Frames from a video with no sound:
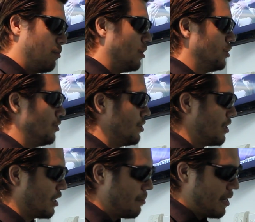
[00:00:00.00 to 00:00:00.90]
I shoot the
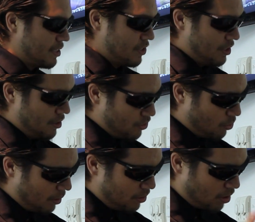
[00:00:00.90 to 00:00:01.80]
second magazine. Let's
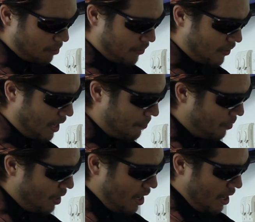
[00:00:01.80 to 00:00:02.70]
quickly talk about that.
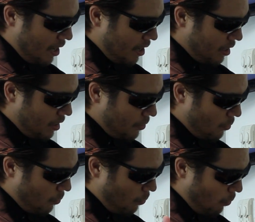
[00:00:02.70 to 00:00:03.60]

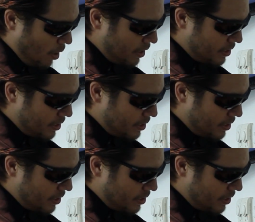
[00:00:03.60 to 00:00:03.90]
What a